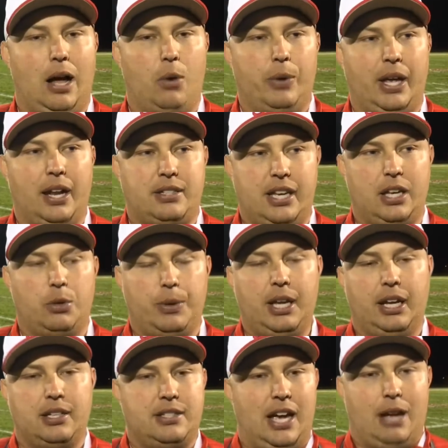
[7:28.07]
We got to take it week
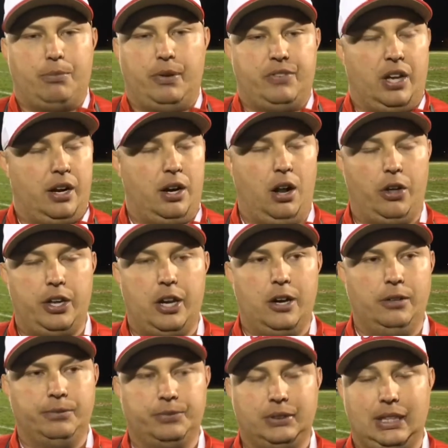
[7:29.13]
at a time. We've done it all
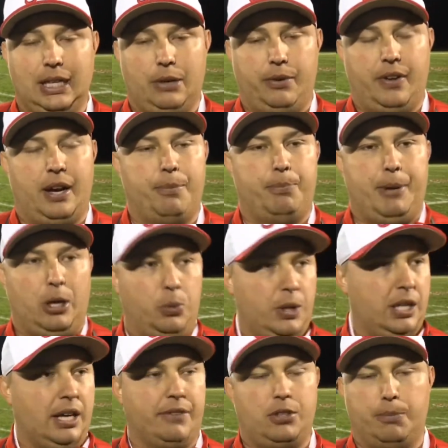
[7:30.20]
year. We've had a big
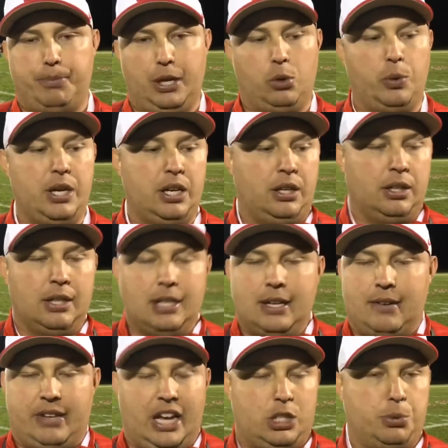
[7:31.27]
week after big week.
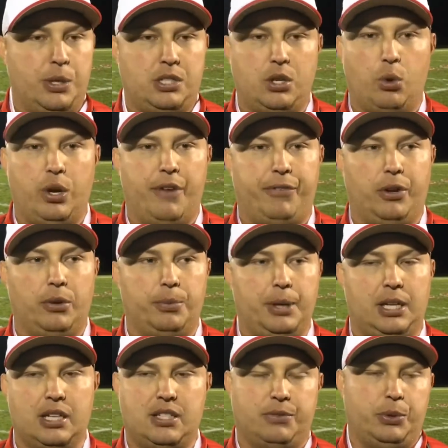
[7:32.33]
Next week's no different,
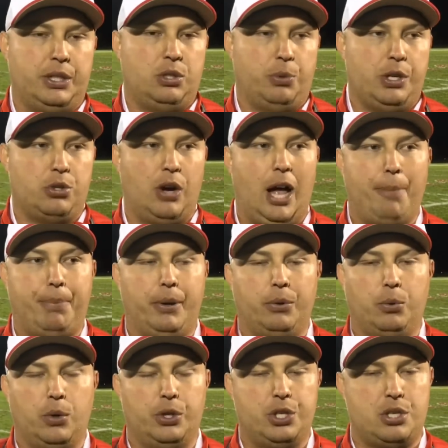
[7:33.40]
because if we drop it,
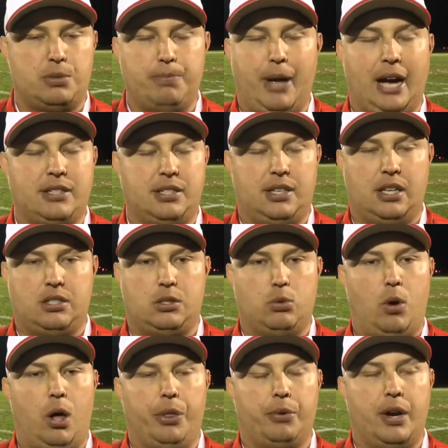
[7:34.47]
we're just backs against the
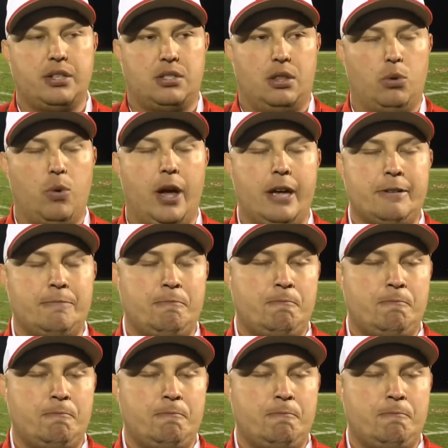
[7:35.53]
wall the rest of the way.